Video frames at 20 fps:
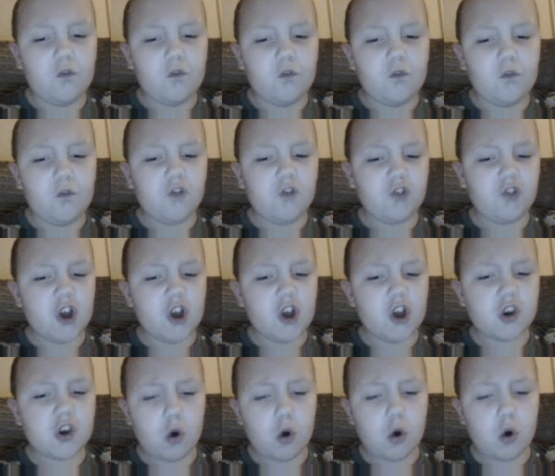single
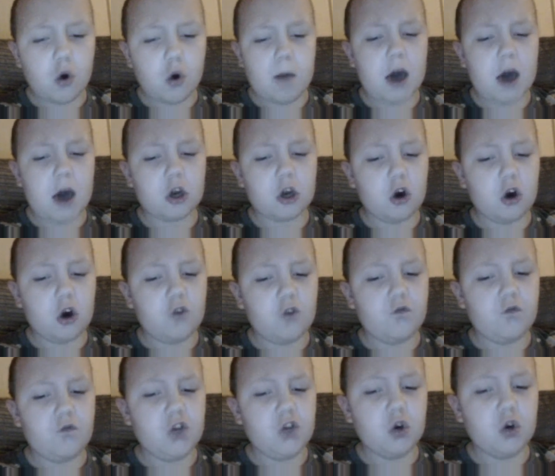man got
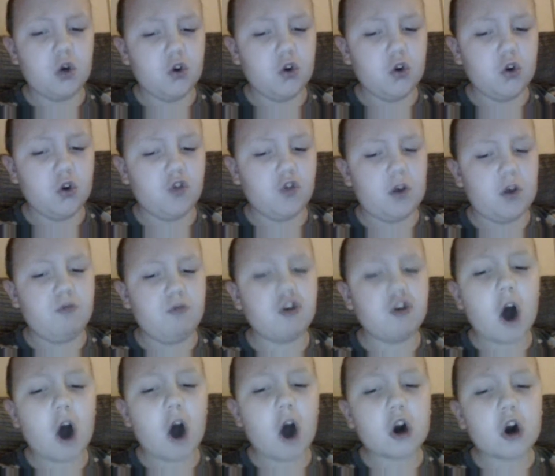feel the same.
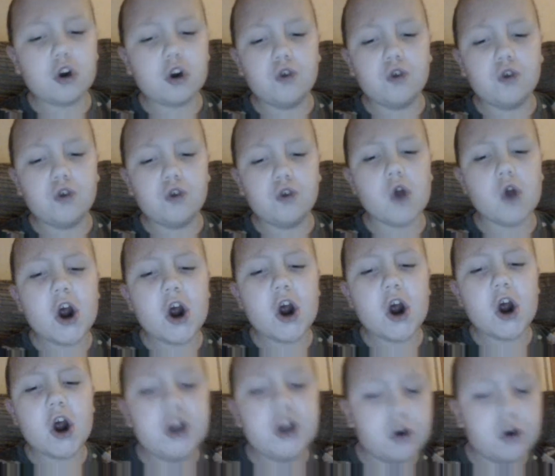Chocolate
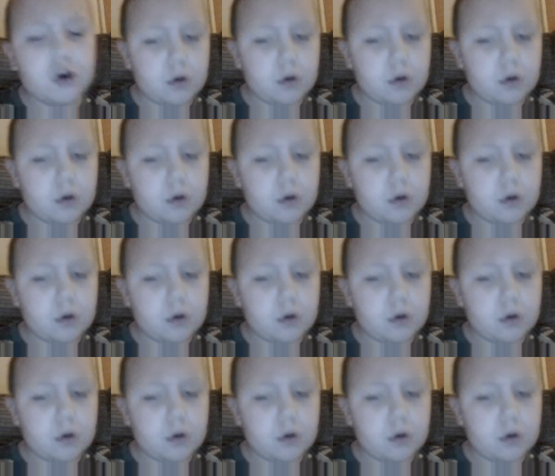rain.